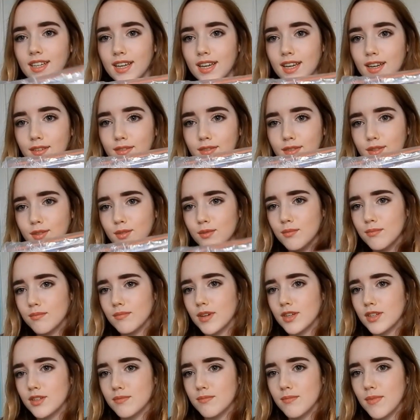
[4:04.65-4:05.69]
and I have
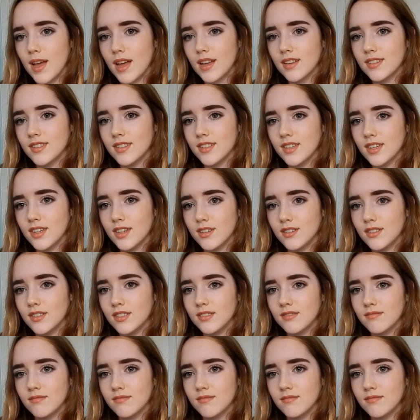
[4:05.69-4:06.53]
so much maths in